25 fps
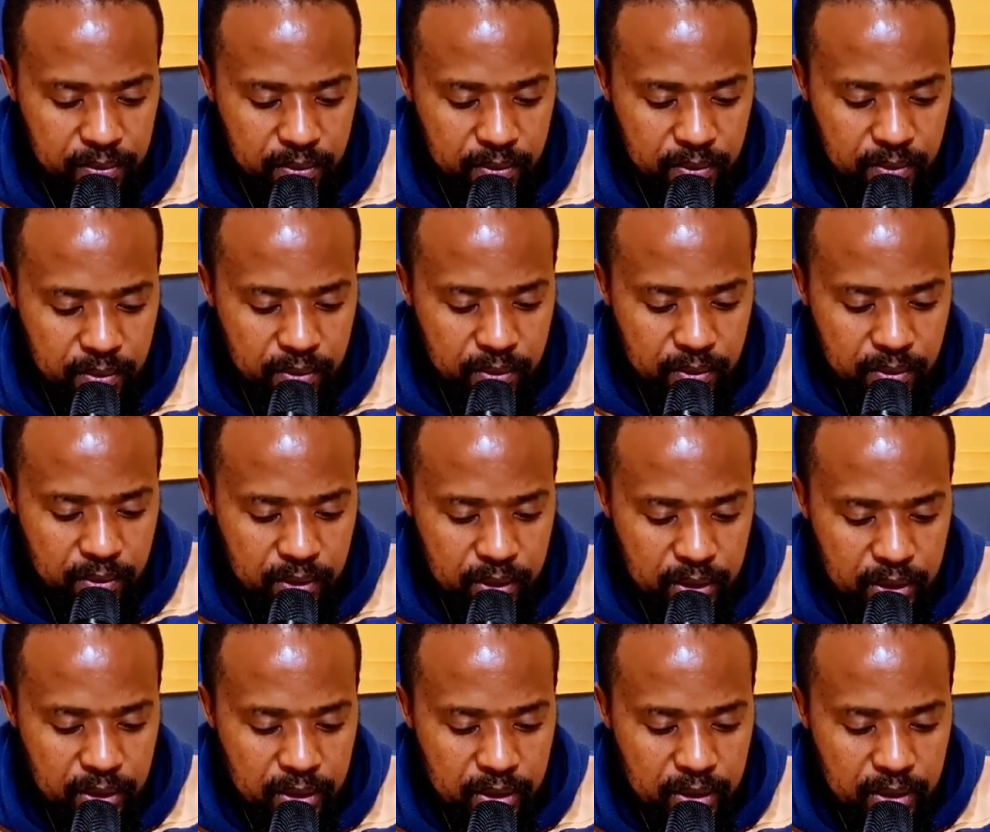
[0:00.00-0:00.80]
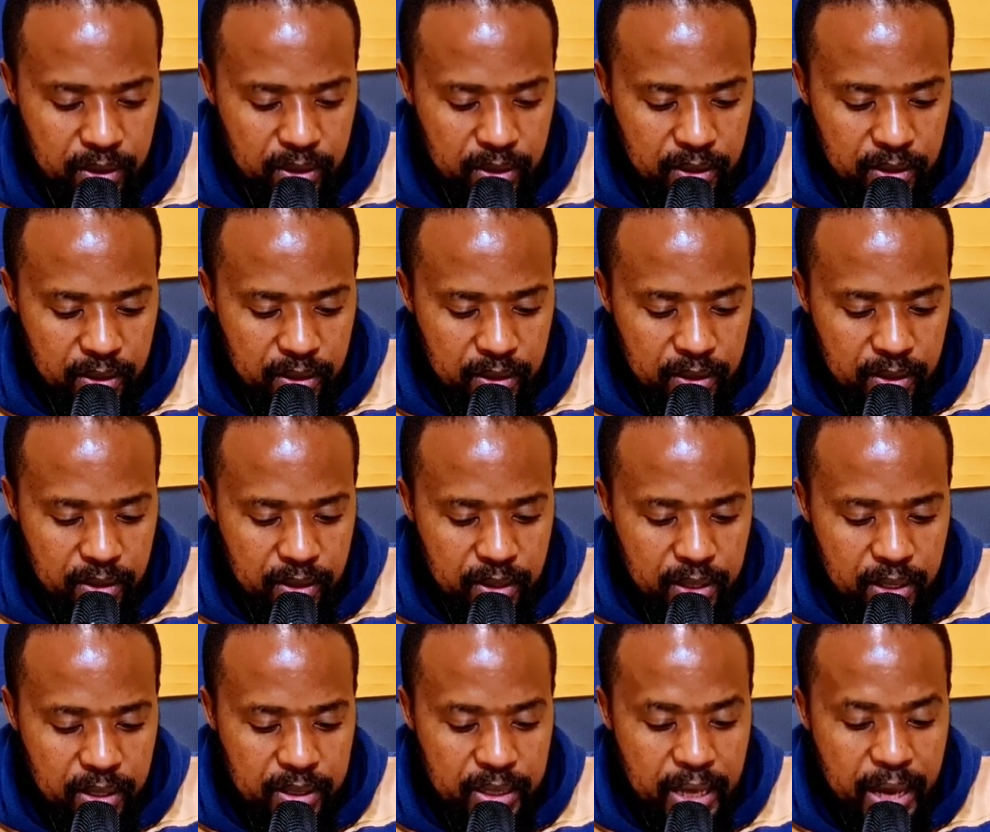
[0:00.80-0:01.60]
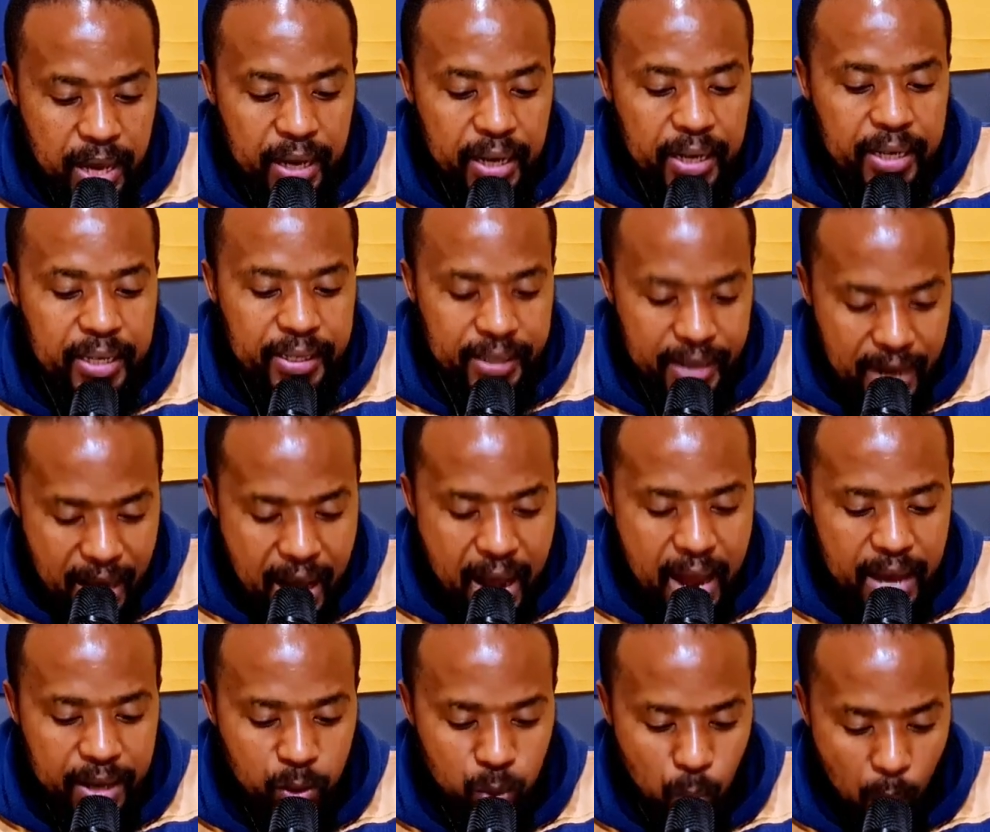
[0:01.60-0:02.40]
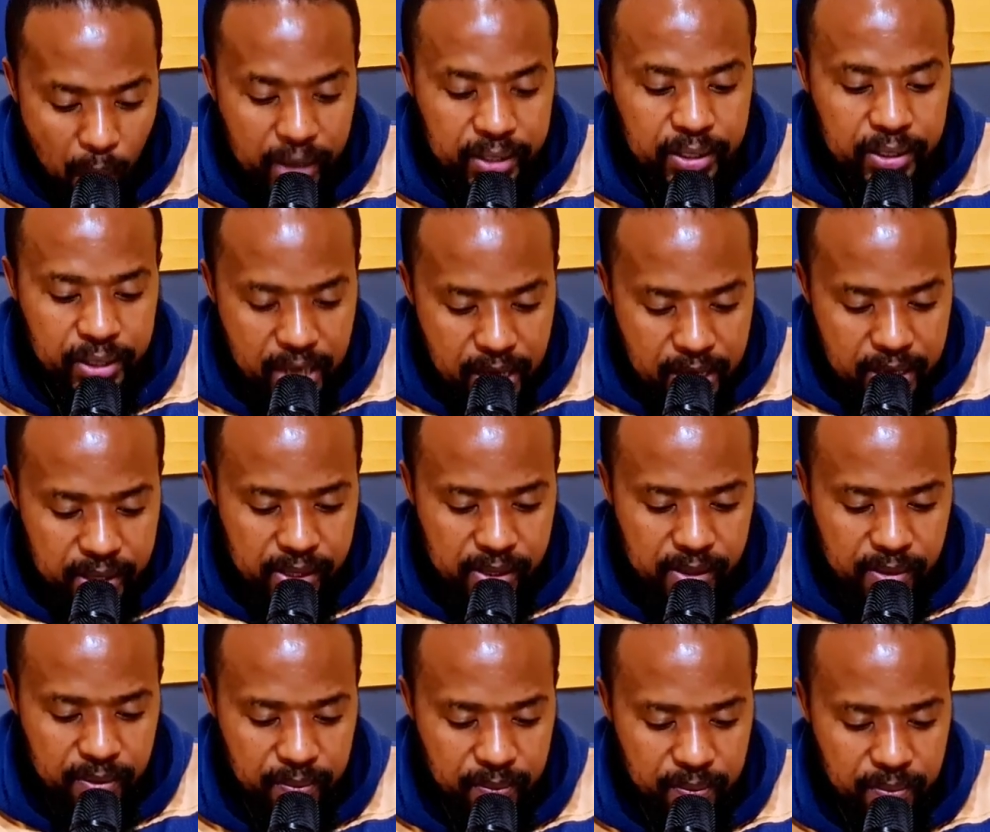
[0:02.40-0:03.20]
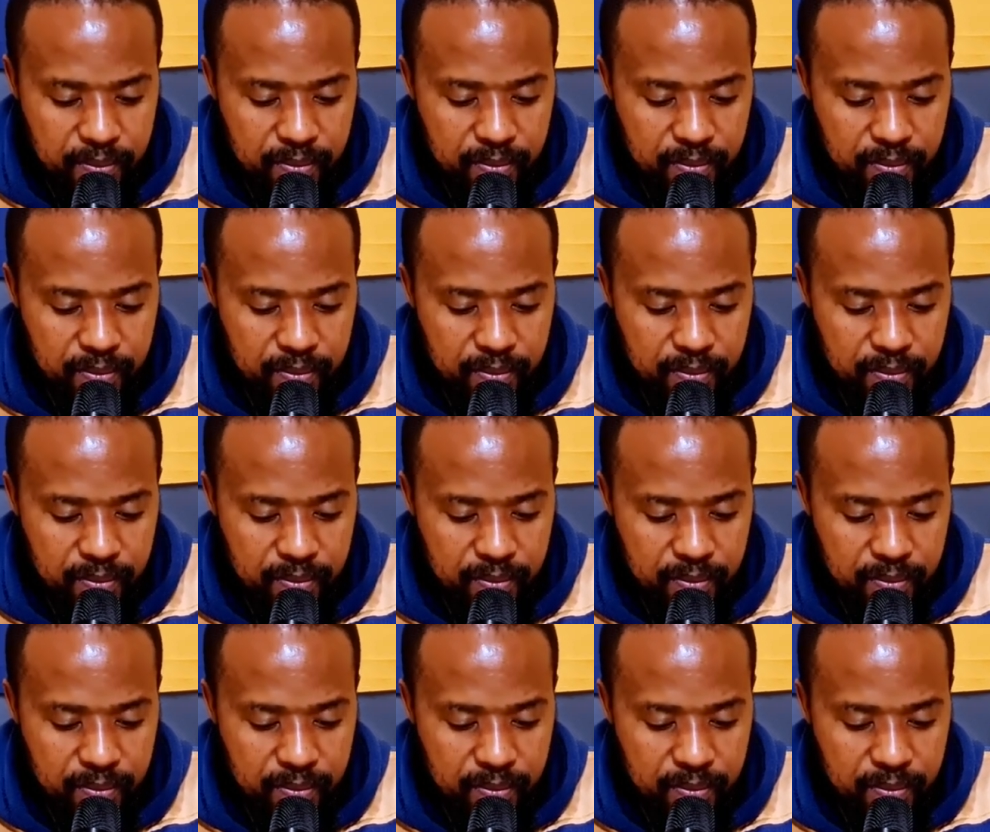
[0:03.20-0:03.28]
So they cried. They cried. Watch this.